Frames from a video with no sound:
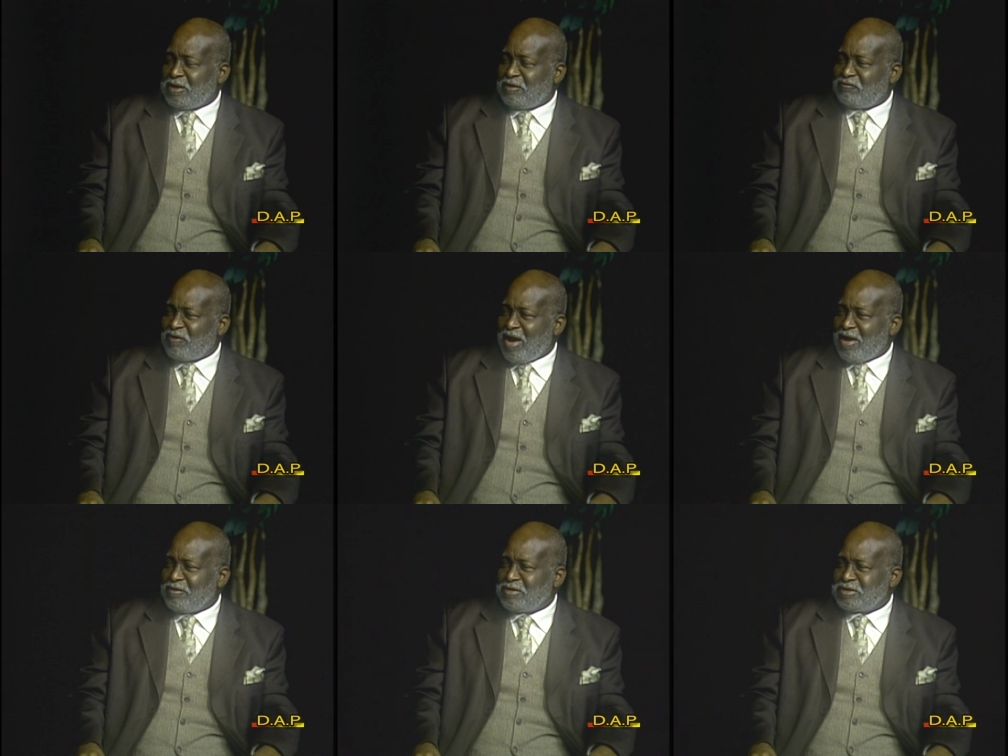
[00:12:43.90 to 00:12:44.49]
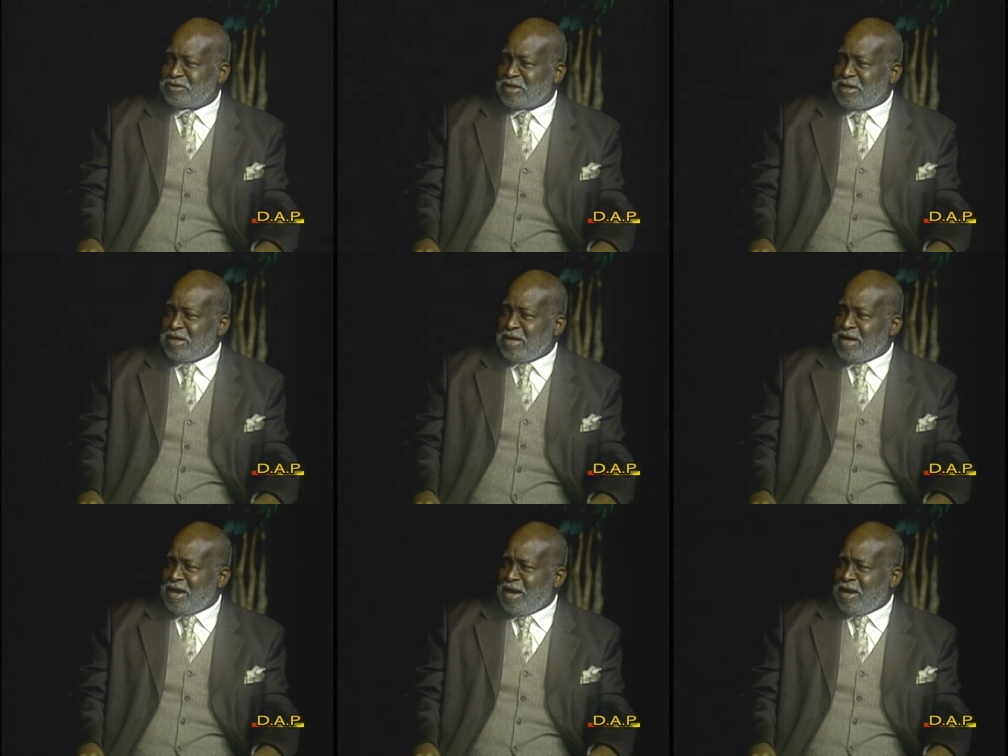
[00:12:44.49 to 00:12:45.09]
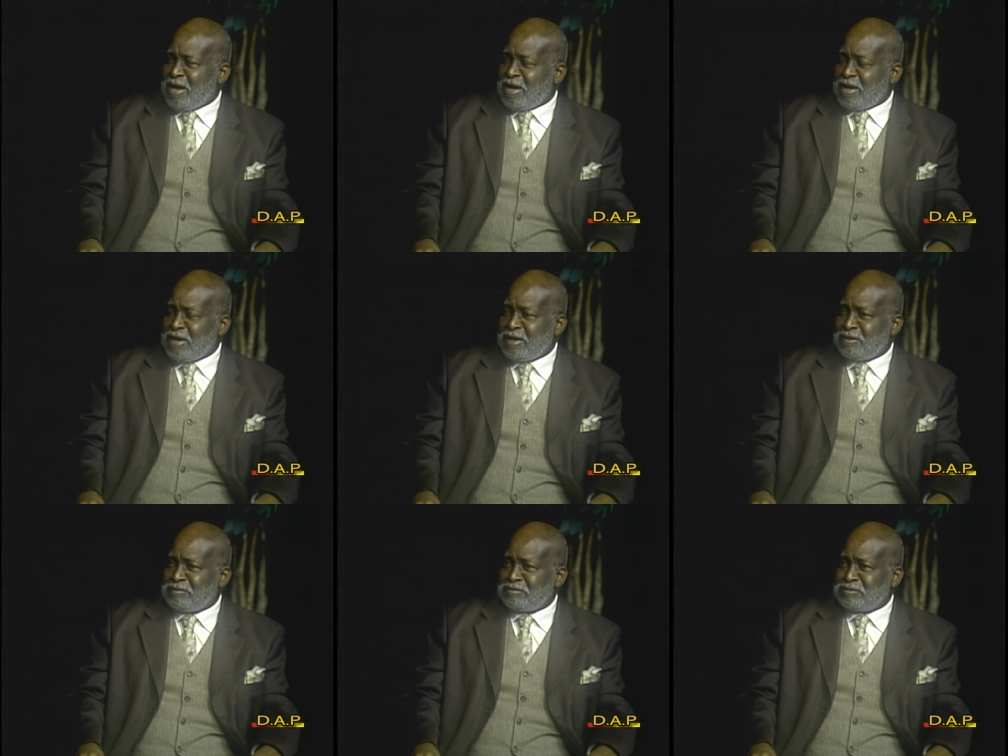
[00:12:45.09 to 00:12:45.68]
virus?
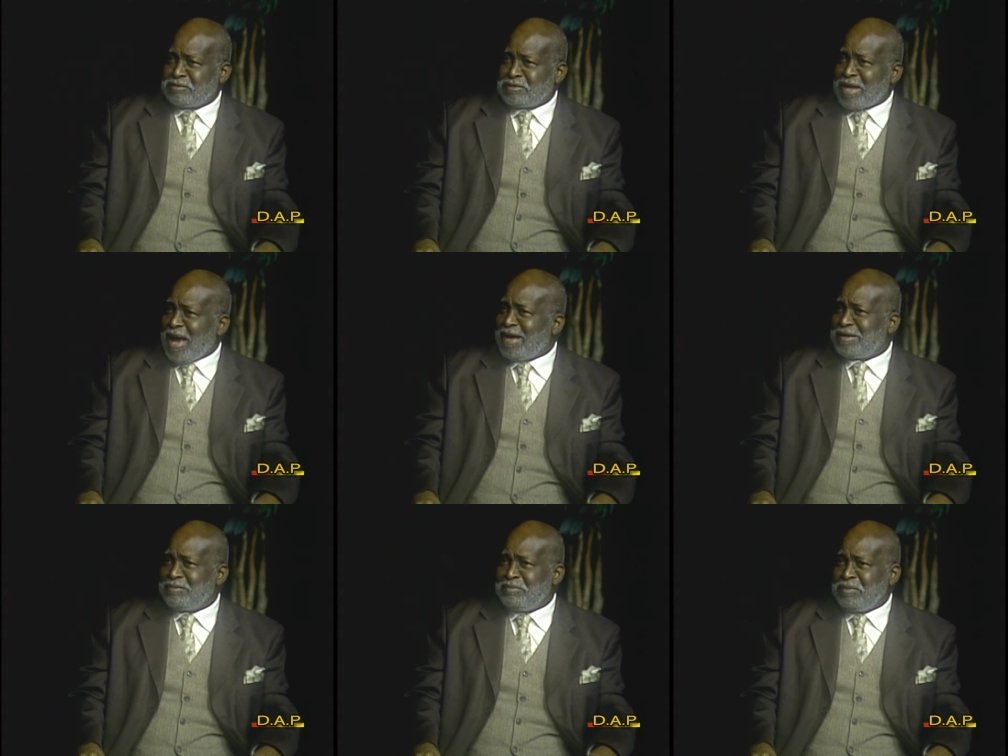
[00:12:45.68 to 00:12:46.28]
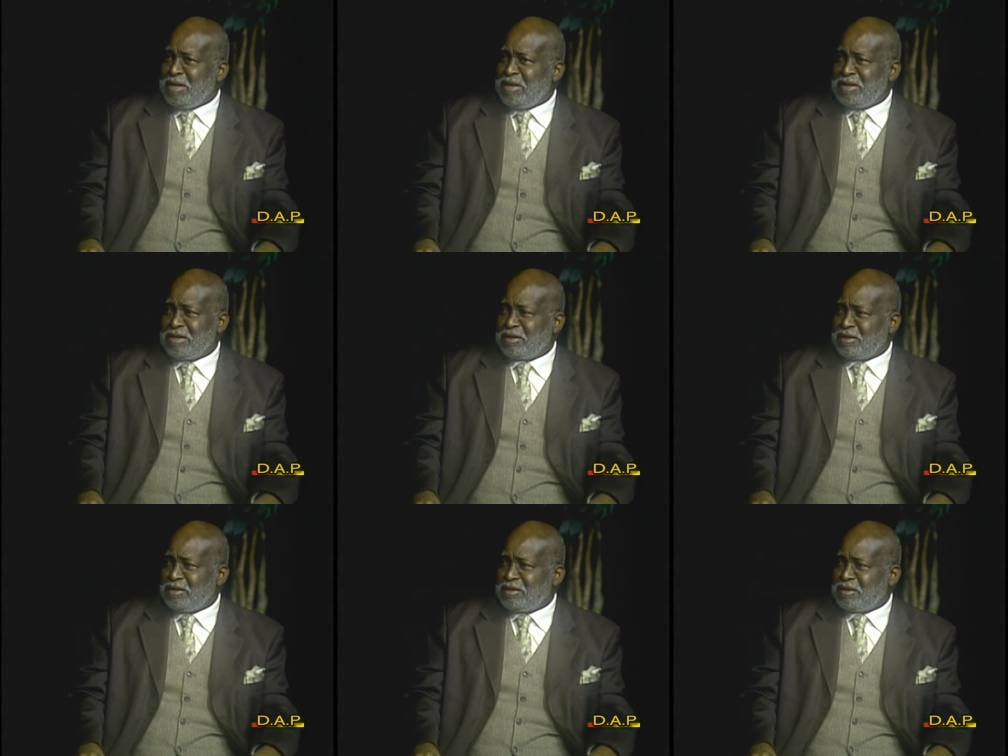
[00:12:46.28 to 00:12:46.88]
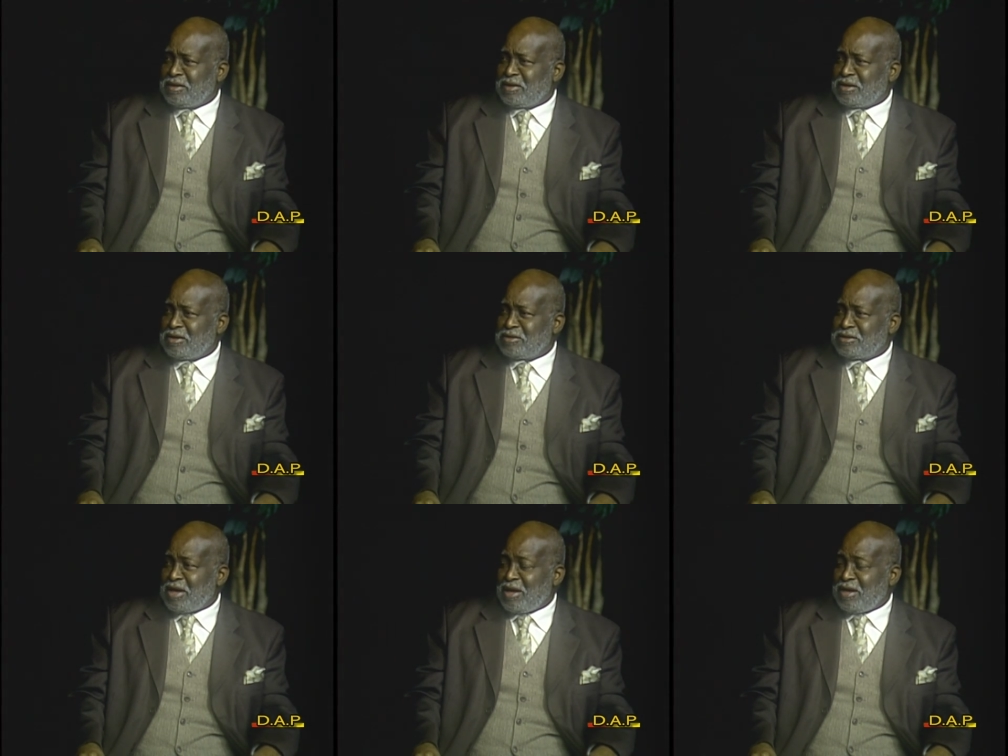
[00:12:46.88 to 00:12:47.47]
Um, not immediately,
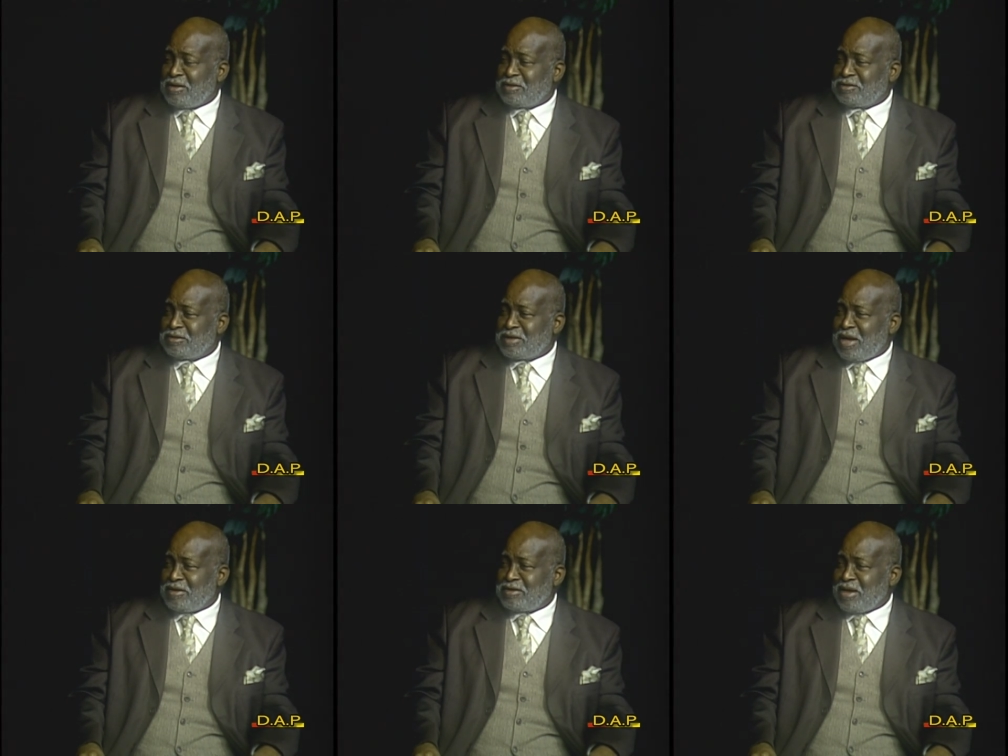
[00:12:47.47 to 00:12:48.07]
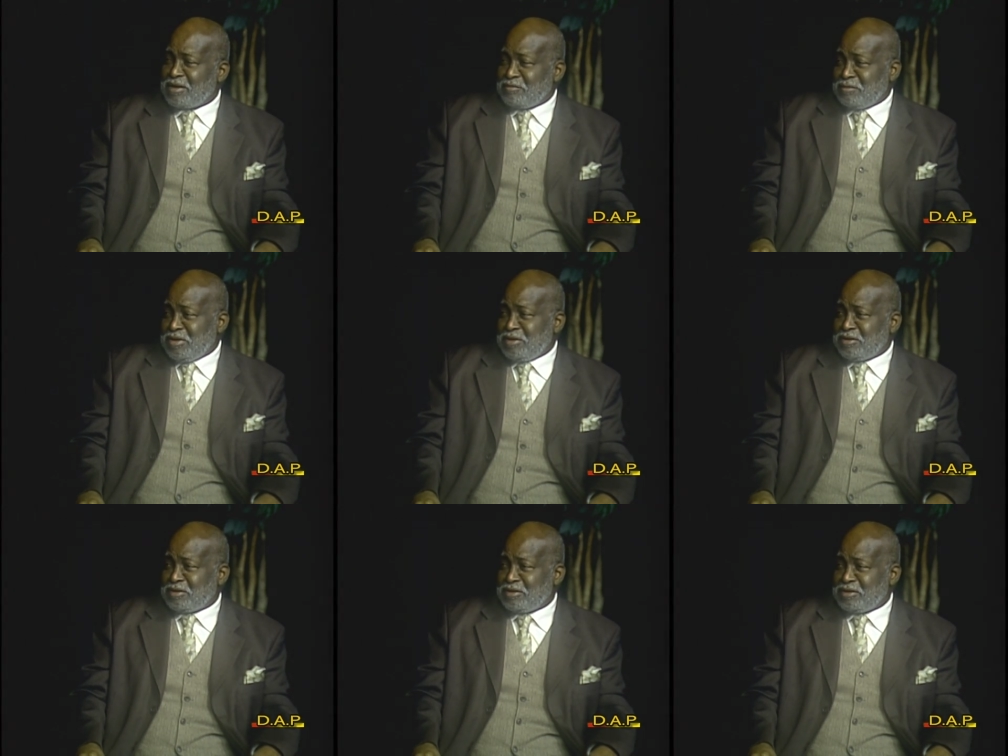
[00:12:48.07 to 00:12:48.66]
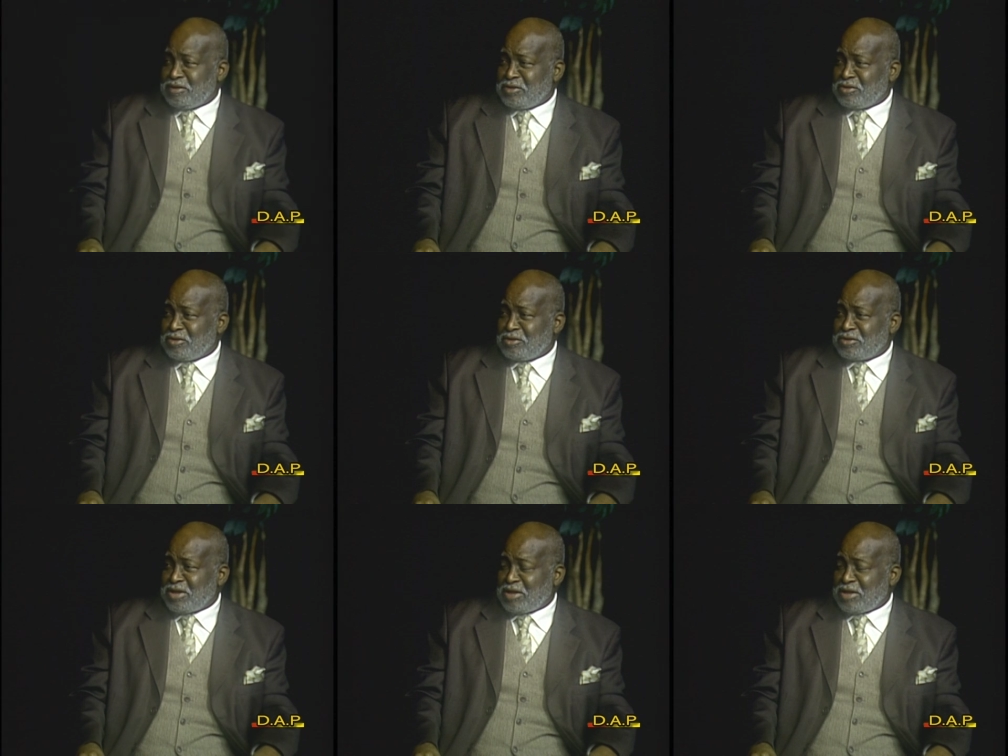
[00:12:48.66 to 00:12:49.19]
not, mm-hmm. not not immediately, you know.